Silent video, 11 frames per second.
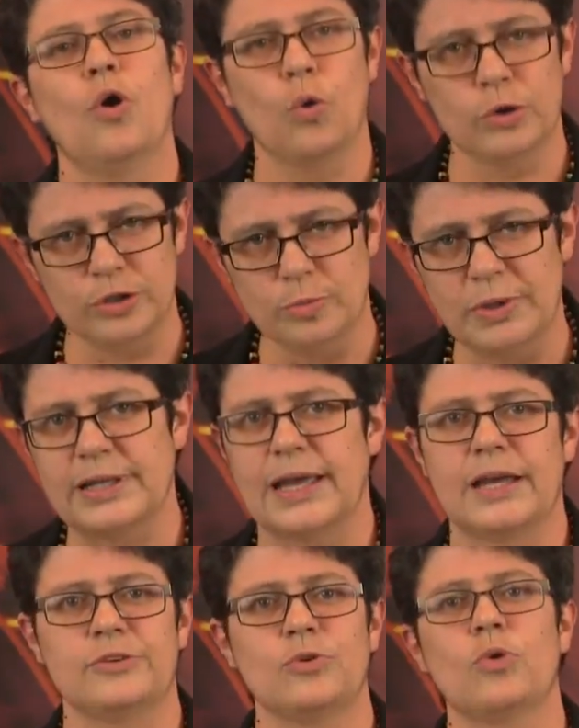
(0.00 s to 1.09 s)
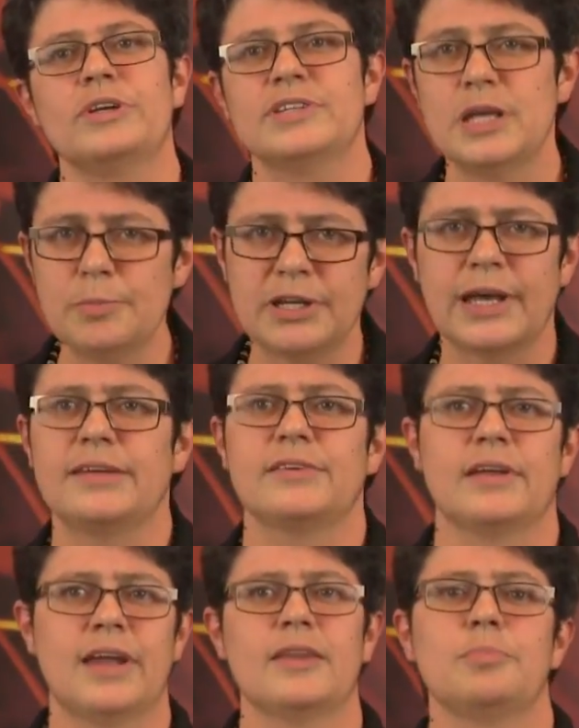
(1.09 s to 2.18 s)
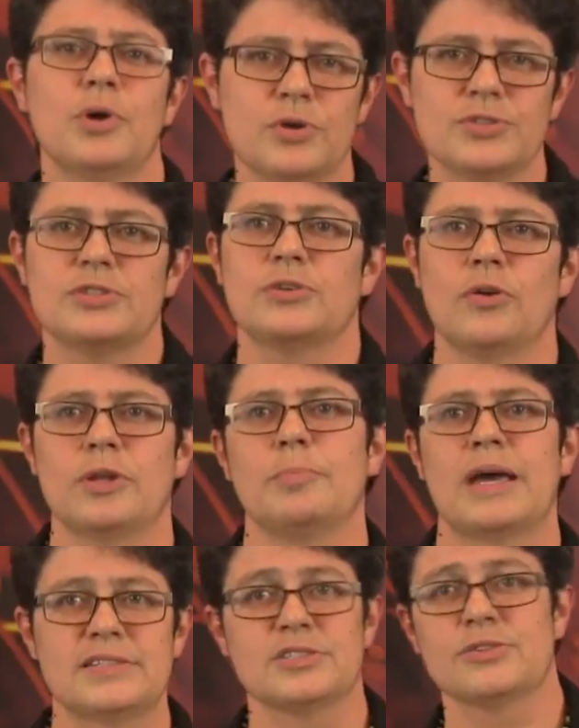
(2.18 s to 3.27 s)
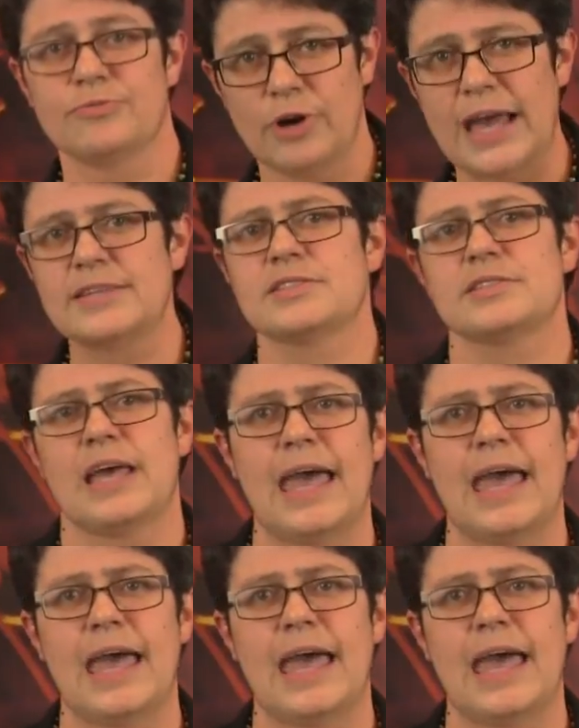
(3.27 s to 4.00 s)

or humiliate or intimidate another person on the basis of race,